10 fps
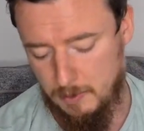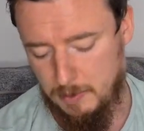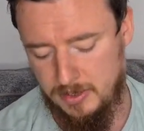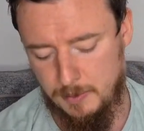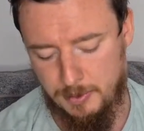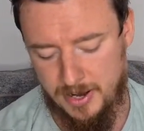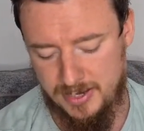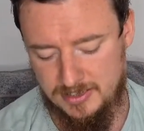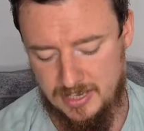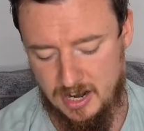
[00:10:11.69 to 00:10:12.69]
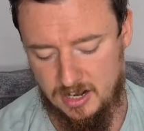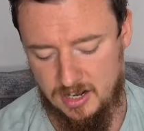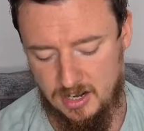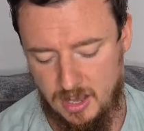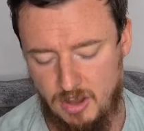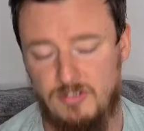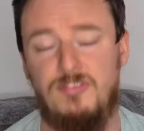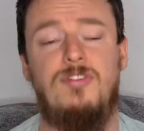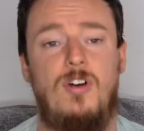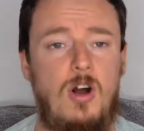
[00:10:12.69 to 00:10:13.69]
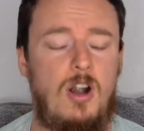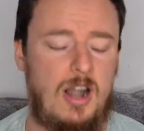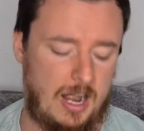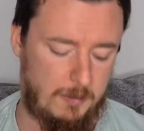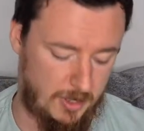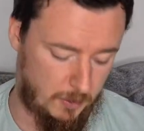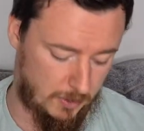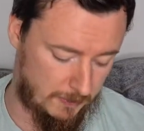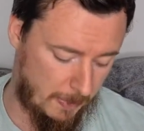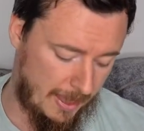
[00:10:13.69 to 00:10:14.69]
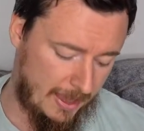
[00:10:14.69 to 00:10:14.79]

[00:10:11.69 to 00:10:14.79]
being the price target for Harmony One.